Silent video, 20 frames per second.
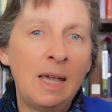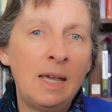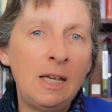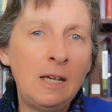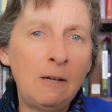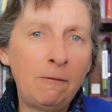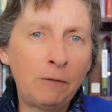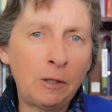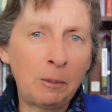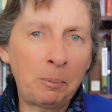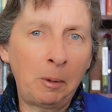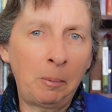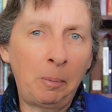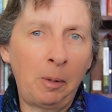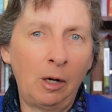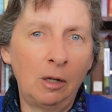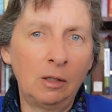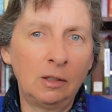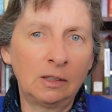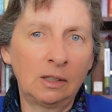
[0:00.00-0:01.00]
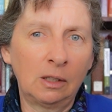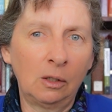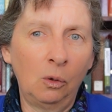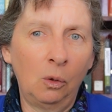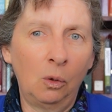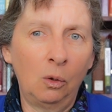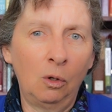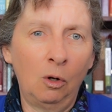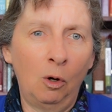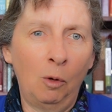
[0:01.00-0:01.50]
If the proposed
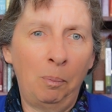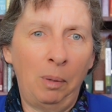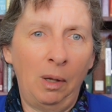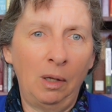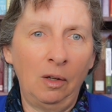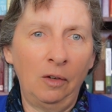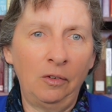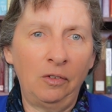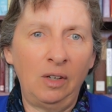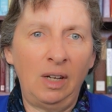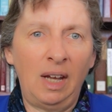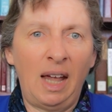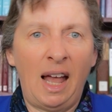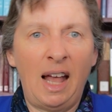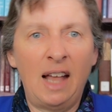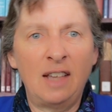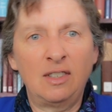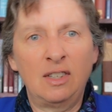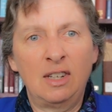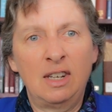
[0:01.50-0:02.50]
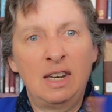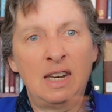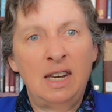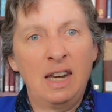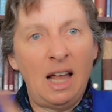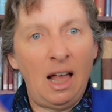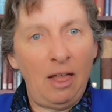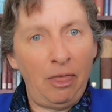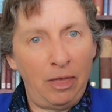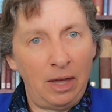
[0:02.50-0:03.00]
law or policy has
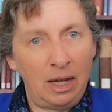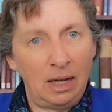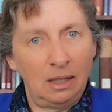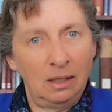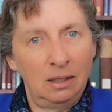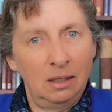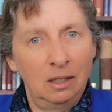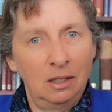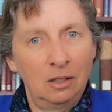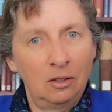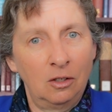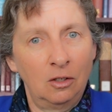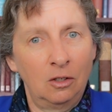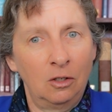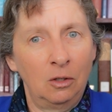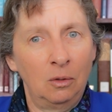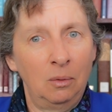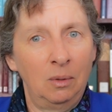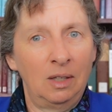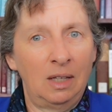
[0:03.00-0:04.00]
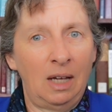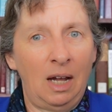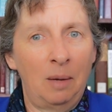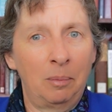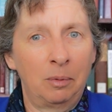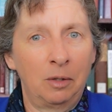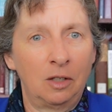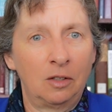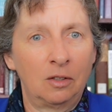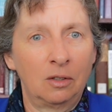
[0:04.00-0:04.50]
nothing to do with
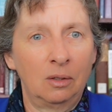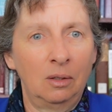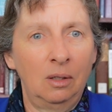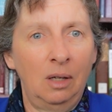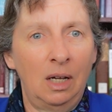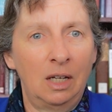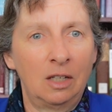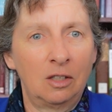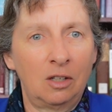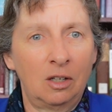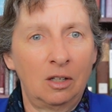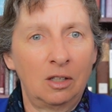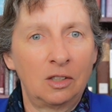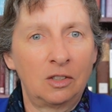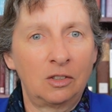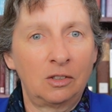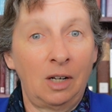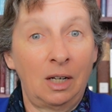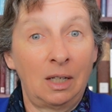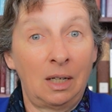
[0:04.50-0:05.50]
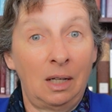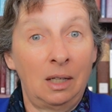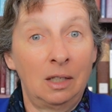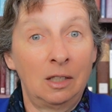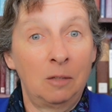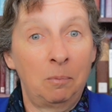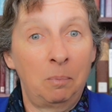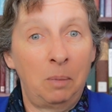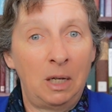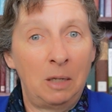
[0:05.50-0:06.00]
Aboriginal and Torres Strait
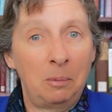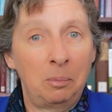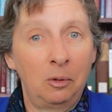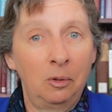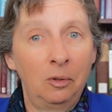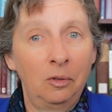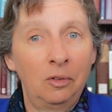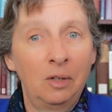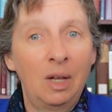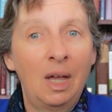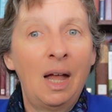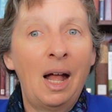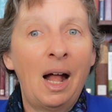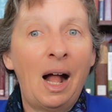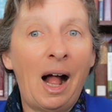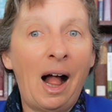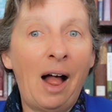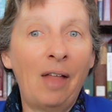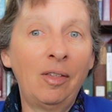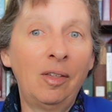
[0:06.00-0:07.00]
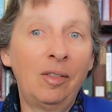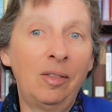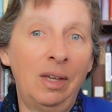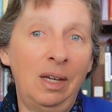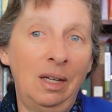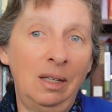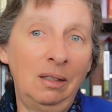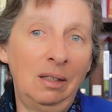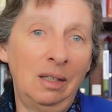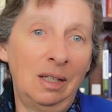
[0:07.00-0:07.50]
Islander peoples, other
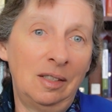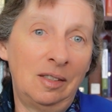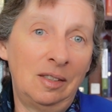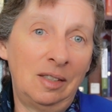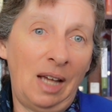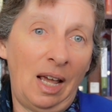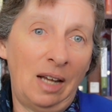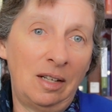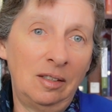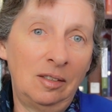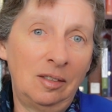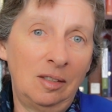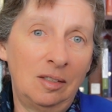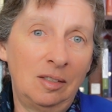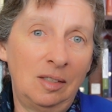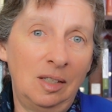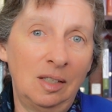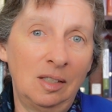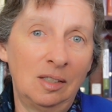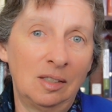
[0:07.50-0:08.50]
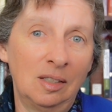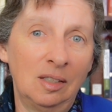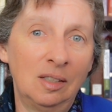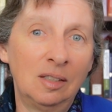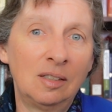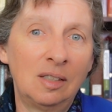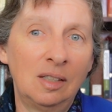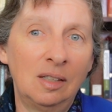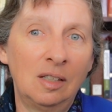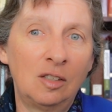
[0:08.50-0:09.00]
than their status as
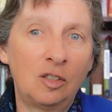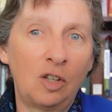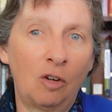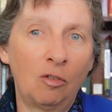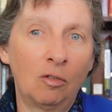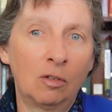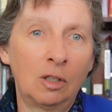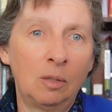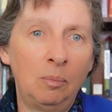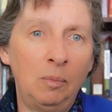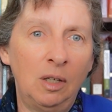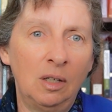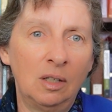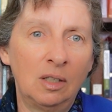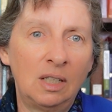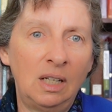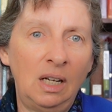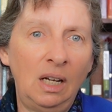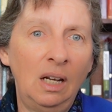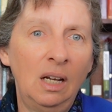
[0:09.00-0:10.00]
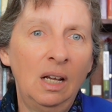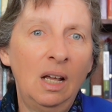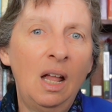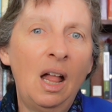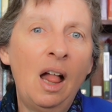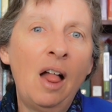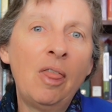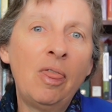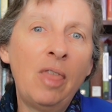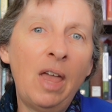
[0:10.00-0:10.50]
citizens in the general community,
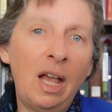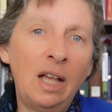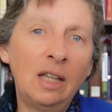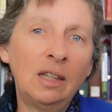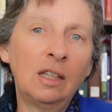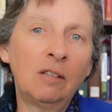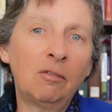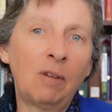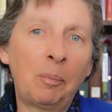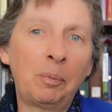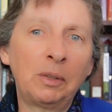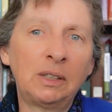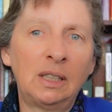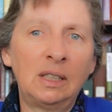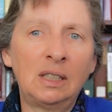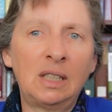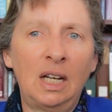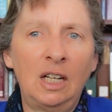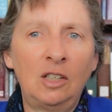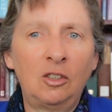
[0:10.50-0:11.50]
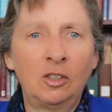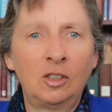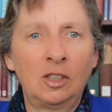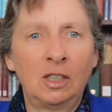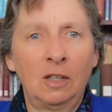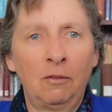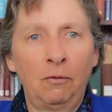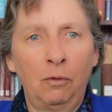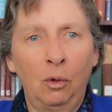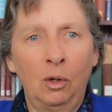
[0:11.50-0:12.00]
then the representations
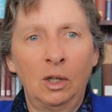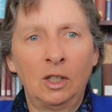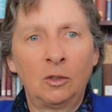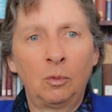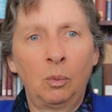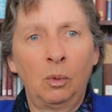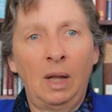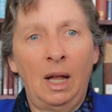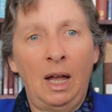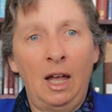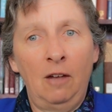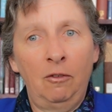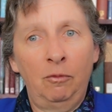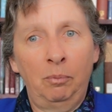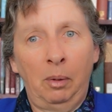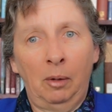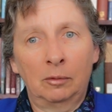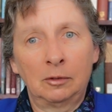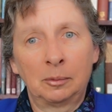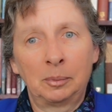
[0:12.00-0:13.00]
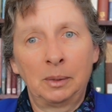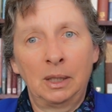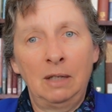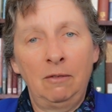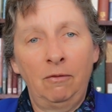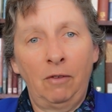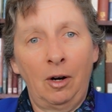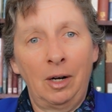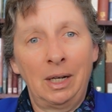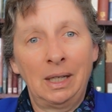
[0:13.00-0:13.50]
of the Voice will have probably
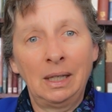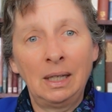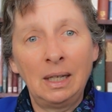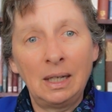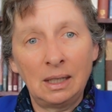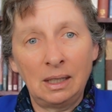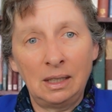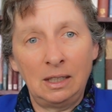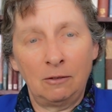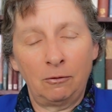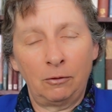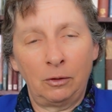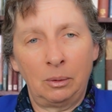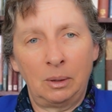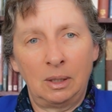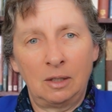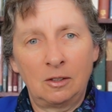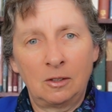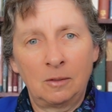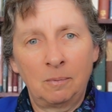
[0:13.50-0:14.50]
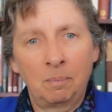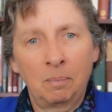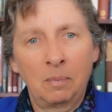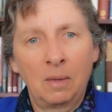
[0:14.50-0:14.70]
very little influence.